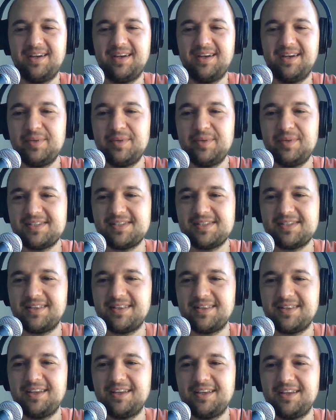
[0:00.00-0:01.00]
Hi,
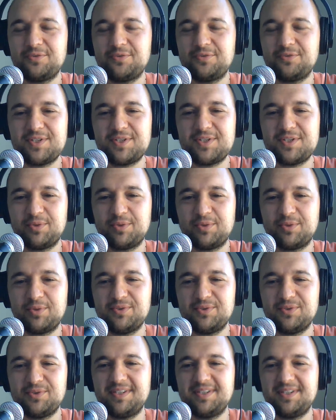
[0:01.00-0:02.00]
Melissa. Thank you for this
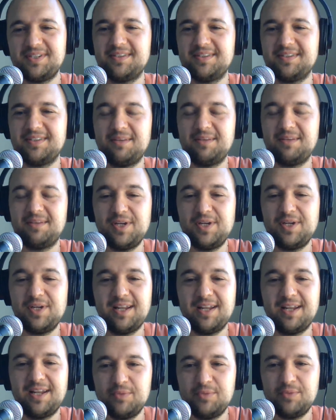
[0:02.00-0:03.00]
opportunity. I'm really
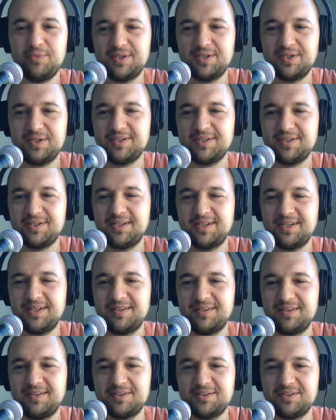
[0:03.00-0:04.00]
glad to be here
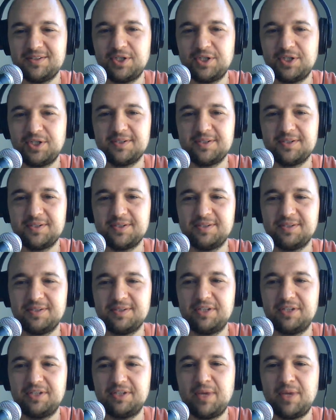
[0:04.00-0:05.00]
and share a
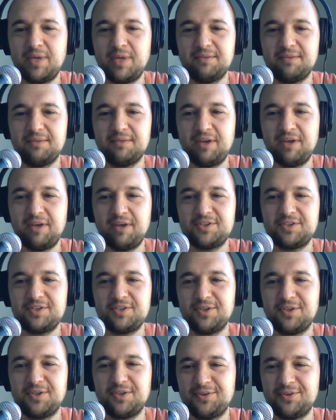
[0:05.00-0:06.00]
bit of my
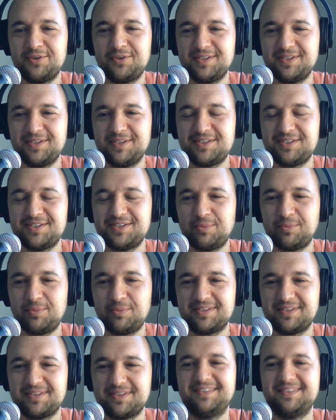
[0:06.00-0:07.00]
vision on this
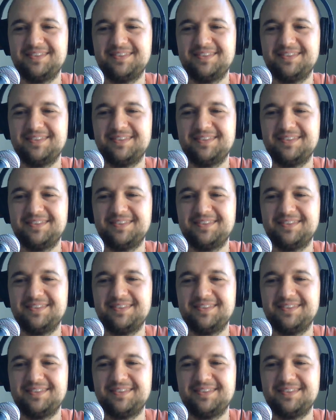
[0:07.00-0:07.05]
topic.